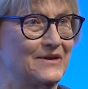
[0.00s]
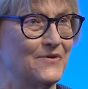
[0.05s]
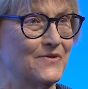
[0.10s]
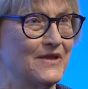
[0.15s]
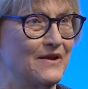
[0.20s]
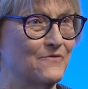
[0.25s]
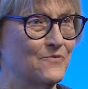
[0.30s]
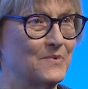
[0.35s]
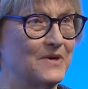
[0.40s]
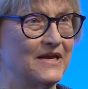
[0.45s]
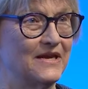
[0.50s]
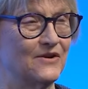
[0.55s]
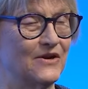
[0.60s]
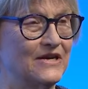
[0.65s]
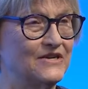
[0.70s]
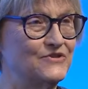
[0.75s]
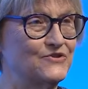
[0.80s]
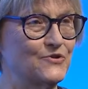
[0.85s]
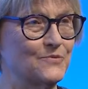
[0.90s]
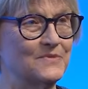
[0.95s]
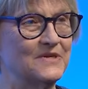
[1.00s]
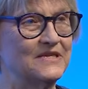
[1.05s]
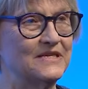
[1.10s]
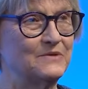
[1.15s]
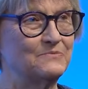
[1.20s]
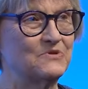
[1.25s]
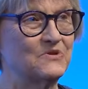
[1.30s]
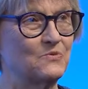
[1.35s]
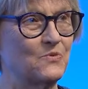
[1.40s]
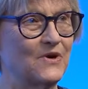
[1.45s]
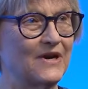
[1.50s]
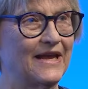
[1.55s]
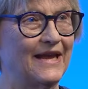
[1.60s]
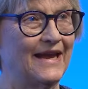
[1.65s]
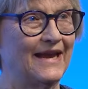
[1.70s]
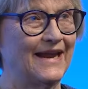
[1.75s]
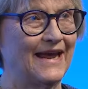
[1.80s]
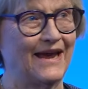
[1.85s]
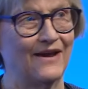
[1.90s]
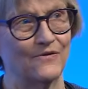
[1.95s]
All everybody in East Germany seems to want to
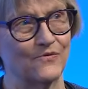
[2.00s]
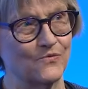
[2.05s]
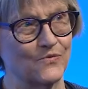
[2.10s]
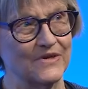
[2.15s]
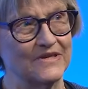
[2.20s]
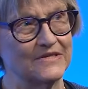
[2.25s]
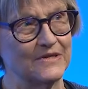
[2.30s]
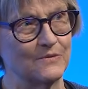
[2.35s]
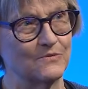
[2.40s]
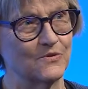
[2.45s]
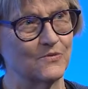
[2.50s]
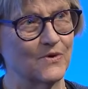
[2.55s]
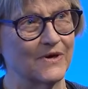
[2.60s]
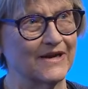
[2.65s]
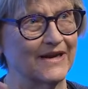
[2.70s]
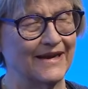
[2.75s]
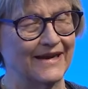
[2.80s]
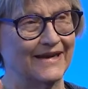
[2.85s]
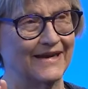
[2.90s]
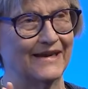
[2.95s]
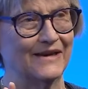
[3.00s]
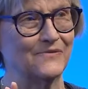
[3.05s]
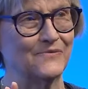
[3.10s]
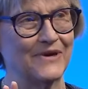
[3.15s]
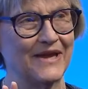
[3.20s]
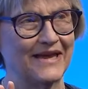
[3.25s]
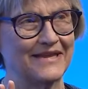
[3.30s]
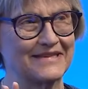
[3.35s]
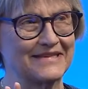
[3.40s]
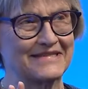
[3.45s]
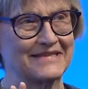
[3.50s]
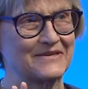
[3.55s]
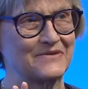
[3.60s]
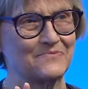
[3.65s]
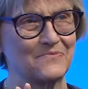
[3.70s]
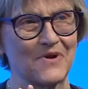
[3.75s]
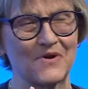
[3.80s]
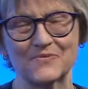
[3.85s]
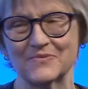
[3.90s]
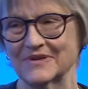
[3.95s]
get out, and we seem to want to get in. We had this little
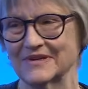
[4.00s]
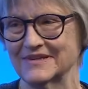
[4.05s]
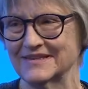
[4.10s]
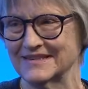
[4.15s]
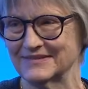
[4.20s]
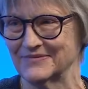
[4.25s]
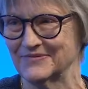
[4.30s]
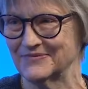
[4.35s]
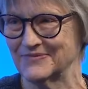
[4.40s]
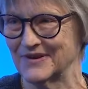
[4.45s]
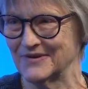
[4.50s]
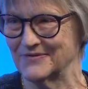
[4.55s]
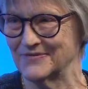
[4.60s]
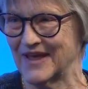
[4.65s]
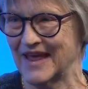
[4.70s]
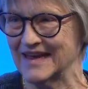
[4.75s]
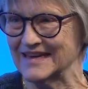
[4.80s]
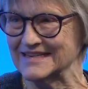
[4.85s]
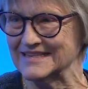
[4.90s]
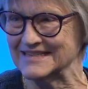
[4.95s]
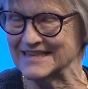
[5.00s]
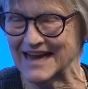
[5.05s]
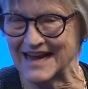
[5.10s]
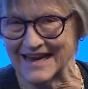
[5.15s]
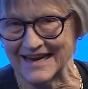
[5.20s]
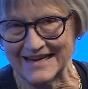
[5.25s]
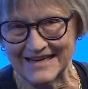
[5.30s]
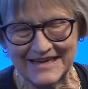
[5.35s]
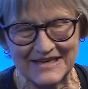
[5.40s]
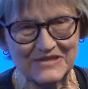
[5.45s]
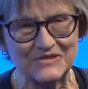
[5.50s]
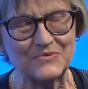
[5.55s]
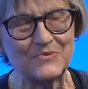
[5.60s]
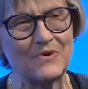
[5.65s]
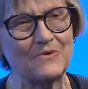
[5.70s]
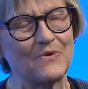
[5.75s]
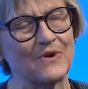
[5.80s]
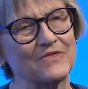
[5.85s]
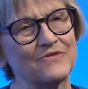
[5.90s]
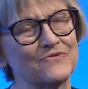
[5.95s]
moment of, of anxiety as
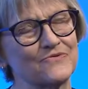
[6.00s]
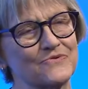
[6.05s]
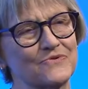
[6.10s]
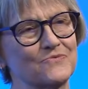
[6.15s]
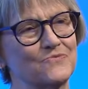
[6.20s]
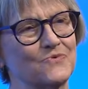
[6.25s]
we went through the